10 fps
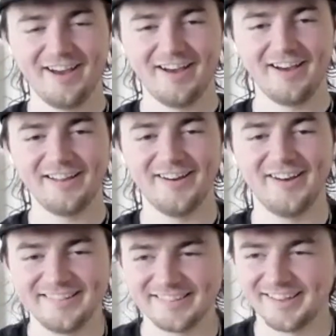I had
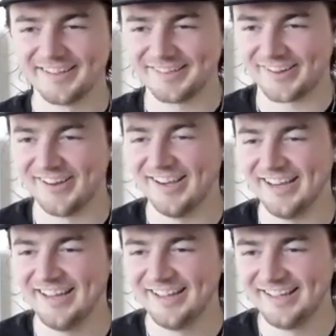eye
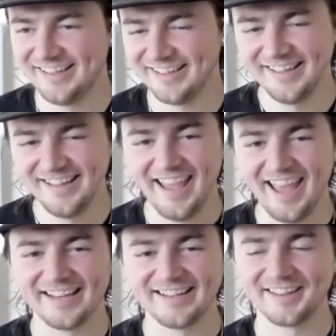surgery,
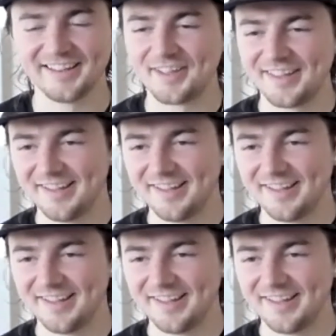and uh,